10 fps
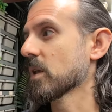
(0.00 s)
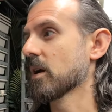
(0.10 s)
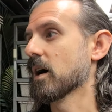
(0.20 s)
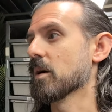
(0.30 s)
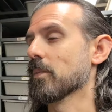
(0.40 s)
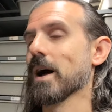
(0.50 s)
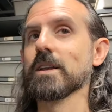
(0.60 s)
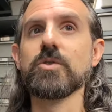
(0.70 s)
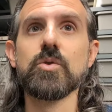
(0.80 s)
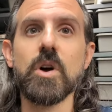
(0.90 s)
I
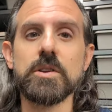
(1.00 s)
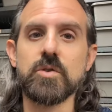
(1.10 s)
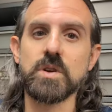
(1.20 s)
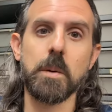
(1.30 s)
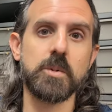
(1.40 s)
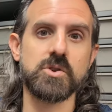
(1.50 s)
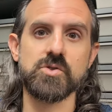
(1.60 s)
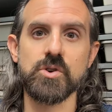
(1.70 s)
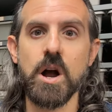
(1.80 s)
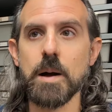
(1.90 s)
do not do temperature
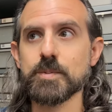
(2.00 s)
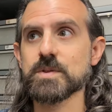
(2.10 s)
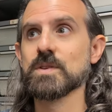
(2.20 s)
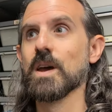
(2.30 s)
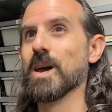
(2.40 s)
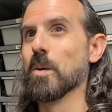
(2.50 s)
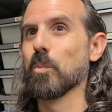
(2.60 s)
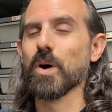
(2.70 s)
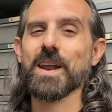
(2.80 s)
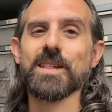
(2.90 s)
drops,
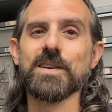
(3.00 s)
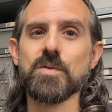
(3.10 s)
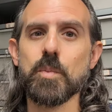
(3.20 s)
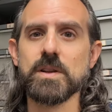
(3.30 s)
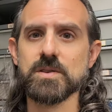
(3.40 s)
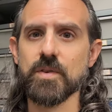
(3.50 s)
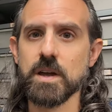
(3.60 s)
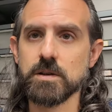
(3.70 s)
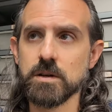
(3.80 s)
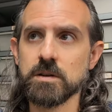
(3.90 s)
but I live in
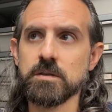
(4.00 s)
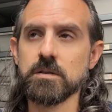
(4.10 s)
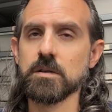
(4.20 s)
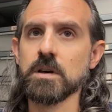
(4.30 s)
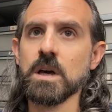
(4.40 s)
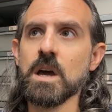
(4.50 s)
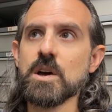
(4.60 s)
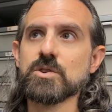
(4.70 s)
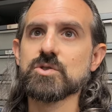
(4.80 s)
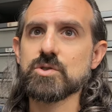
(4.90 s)
Pennsylvania.
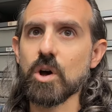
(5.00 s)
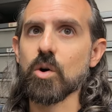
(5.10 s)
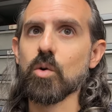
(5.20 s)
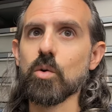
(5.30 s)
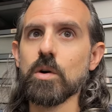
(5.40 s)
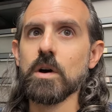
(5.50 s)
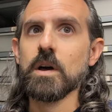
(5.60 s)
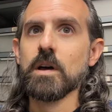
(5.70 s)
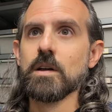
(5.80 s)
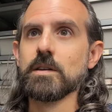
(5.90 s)
So
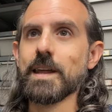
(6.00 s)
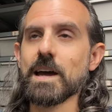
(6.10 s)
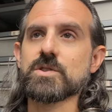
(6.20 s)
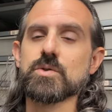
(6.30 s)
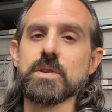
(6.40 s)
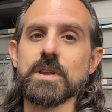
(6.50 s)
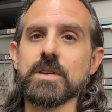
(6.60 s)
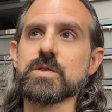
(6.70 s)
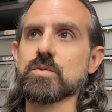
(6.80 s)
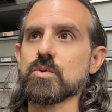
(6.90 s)
naturally
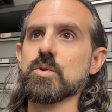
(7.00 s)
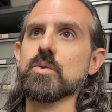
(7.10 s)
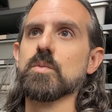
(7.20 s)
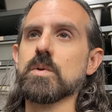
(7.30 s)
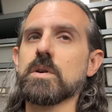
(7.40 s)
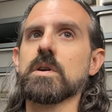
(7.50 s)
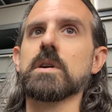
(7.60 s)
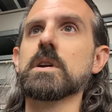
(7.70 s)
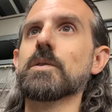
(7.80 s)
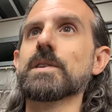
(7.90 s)
this room,
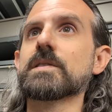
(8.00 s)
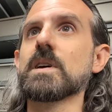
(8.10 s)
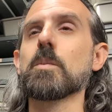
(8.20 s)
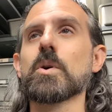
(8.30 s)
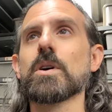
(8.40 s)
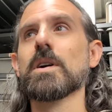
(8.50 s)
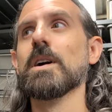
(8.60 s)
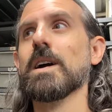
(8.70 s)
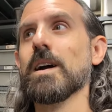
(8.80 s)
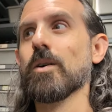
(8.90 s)
in the summer
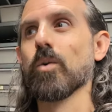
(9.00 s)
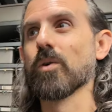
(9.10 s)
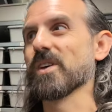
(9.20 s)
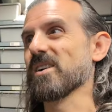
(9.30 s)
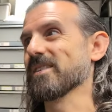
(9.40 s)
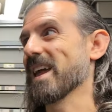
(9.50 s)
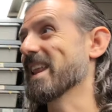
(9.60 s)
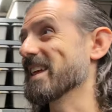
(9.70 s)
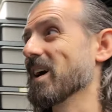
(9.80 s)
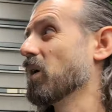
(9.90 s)
without
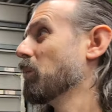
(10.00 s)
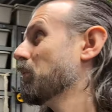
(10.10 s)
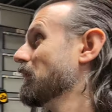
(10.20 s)
any help,